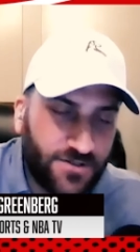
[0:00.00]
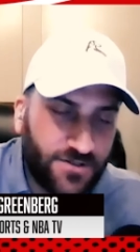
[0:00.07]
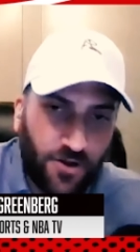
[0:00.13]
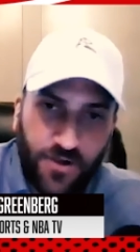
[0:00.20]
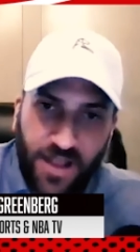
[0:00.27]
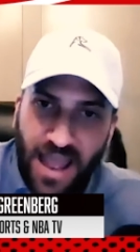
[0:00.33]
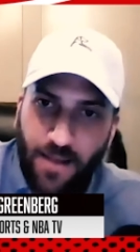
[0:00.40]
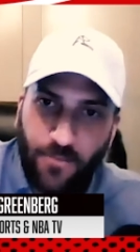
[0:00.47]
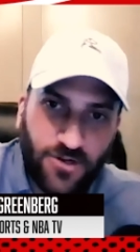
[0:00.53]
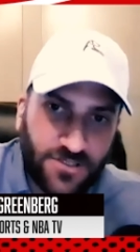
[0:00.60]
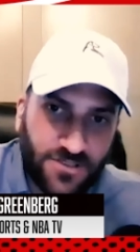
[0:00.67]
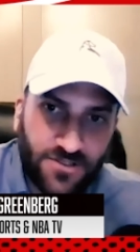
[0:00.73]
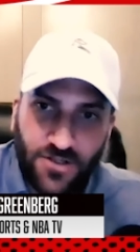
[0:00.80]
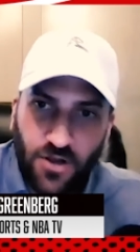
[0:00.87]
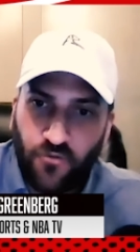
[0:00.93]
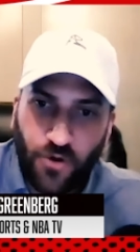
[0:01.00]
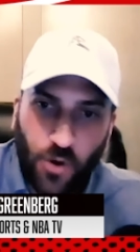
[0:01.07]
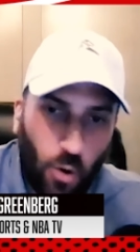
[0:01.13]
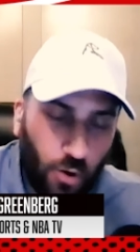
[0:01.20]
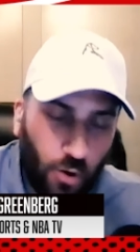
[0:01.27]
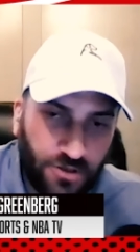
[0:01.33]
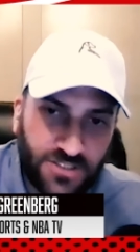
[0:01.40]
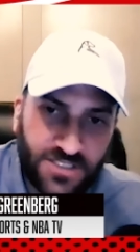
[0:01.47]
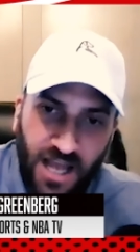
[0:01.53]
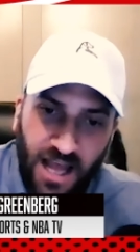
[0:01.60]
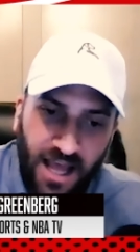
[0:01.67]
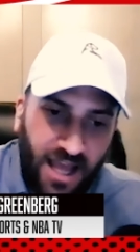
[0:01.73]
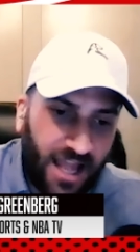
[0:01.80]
There's no cameras, there's no recorders.